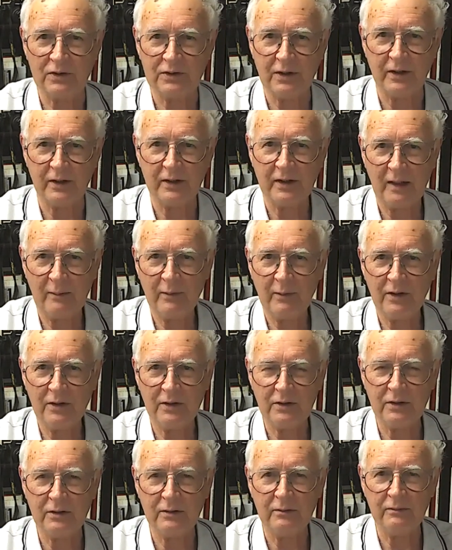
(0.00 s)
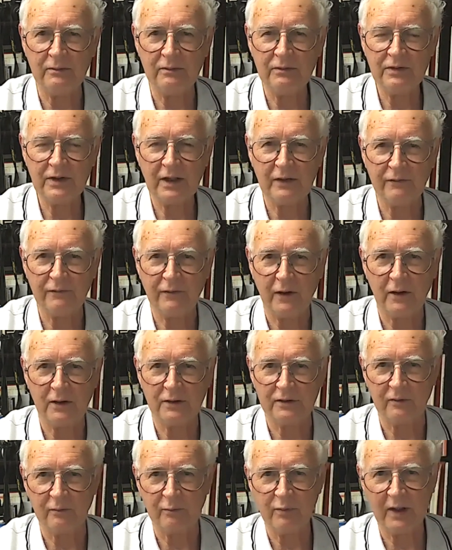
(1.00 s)
Is it a camera that you take
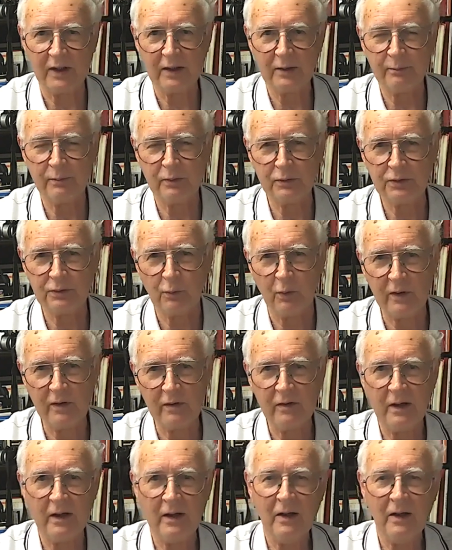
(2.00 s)
photos of platypus with?